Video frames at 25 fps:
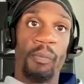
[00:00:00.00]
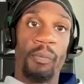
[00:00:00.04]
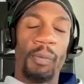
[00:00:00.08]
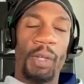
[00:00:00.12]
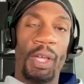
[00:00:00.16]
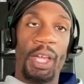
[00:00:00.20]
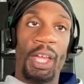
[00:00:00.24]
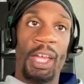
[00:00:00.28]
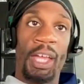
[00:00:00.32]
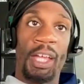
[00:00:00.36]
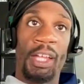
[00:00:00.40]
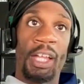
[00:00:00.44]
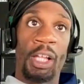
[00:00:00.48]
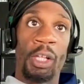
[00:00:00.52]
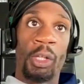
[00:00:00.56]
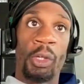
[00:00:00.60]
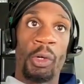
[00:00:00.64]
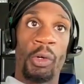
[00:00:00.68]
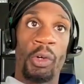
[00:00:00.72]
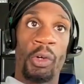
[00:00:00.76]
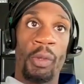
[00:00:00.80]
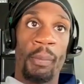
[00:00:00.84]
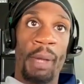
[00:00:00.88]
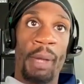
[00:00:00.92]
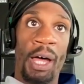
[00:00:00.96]
and I
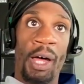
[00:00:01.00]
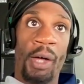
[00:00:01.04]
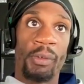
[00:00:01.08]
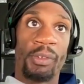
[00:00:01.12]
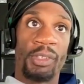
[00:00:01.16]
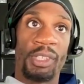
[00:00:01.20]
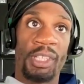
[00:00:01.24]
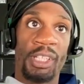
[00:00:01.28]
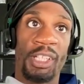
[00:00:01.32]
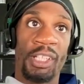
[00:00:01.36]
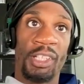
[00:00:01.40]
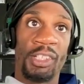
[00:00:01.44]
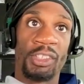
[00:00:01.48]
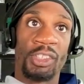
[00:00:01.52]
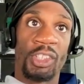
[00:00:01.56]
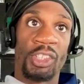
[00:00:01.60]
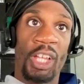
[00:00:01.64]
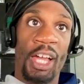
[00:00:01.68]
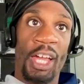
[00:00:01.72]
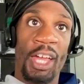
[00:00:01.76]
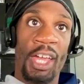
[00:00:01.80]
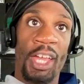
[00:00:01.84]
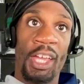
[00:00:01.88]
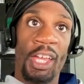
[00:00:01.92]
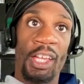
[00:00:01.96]
learned about things
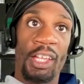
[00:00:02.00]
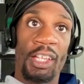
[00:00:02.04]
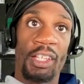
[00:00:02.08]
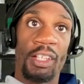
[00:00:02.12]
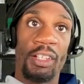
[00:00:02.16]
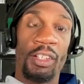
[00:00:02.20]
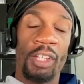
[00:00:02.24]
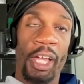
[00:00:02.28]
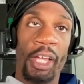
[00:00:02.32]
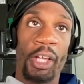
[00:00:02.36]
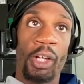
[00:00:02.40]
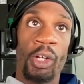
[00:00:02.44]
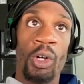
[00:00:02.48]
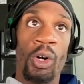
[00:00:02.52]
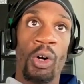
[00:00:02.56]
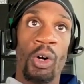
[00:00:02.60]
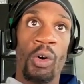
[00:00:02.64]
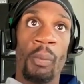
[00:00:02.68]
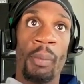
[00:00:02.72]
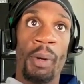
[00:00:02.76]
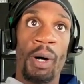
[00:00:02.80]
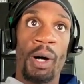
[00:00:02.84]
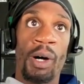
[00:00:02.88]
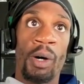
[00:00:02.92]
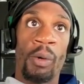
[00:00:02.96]
like goal
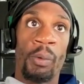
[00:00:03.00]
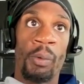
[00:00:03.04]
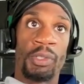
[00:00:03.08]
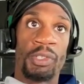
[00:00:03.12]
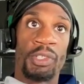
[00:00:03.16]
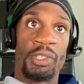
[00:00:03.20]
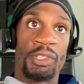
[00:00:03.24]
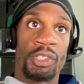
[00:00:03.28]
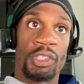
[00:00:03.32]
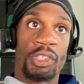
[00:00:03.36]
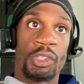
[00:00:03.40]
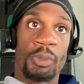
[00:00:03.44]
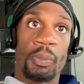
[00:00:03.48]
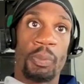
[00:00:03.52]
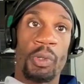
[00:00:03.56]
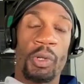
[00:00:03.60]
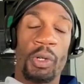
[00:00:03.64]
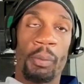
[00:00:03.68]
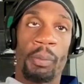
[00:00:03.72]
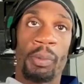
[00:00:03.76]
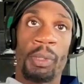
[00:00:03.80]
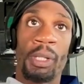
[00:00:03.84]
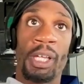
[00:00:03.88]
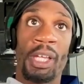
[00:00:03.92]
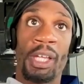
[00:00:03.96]
ball, which is a
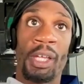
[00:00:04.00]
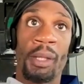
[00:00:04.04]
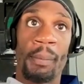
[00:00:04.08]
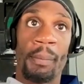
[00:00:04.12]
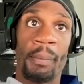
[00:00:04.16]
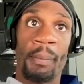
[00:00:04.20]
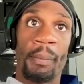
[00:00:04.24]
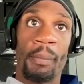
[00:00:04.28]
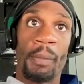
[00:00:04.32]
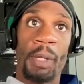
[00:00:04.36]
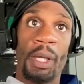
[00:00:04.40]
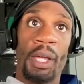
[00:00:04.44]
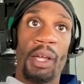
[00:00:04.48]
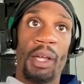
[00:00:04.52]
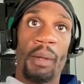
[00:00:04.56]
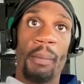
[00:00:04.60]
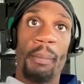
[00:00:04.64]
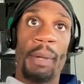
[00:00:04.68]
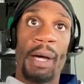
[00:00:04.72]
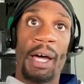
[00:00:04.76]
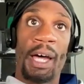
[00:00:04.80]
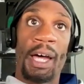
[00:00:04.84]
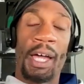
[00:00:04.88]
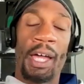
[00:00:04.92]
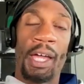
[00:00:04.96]
sport played
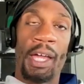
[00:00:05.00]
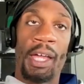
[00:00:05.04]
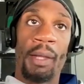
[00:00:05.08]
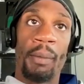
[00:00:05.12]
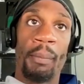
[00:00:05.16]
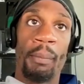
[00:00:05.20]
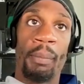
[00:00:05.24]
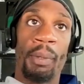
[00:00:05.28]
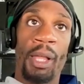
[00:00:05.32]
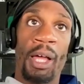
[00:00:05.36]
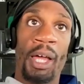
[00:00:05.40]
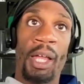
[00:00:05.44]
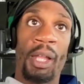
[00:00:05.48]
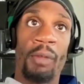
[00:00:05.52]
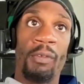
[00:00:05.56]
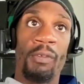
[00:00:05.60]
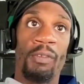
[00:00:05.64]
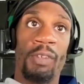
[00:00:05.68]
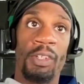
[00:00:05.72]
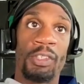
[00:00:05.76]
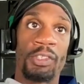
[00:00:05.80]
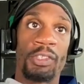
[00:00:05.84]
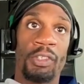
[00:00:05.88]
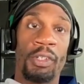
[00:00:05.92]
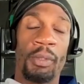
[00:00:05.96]
by blind and
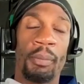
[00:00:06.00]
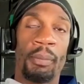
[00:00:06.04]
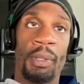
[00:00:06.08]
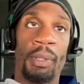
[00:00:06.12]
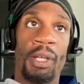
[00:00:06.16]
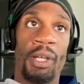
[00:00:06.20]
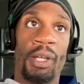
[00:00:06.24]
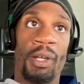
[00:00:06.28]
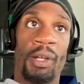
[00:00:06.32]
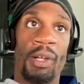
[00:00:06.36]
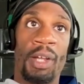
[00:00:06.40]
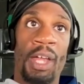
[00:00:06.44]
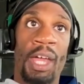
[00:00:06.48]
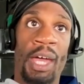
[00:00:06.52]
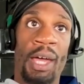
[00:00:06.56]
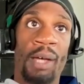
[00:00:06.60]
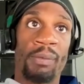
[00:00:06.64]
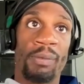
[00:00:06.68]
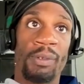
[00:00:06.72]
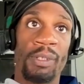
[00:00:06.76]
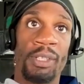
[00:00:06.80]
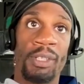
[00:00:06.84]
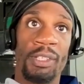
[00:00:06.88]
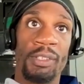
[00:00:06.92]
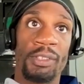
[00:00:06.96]
visually impaired
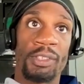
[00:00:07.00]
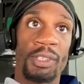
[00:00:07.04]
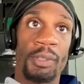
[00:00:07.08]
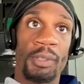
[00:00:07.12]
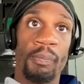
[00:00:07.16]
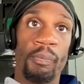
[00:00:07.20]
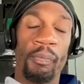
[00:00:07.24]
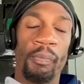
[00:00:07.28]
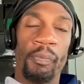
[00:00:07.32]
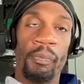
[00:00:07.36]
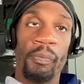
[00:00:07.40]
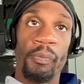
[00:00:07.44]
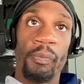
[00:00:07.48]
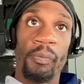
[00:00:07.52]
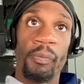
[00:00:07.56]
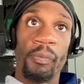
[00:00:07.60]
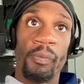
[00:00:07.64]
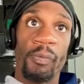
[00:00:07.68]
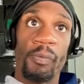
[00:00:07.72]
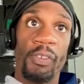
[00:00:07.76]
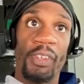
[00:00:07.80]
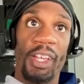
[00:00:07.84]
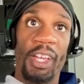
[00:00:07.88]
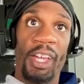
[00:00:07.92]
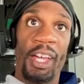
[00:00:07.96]
athletes.
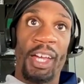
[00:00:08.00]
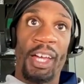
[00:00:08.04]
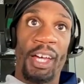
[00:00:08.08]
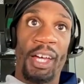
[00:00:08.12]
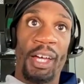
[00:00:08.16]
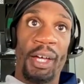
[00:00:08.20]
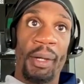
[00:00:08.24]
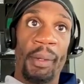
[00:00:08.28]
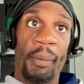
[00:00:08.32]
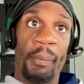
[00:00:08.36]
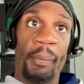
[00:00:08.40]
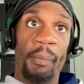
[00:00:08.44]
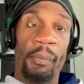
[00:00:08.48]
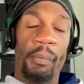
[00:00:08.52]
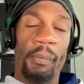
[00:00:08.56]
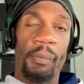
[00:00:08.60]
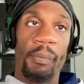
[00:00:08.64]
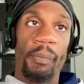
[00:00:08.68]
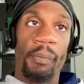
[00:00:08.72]
Um,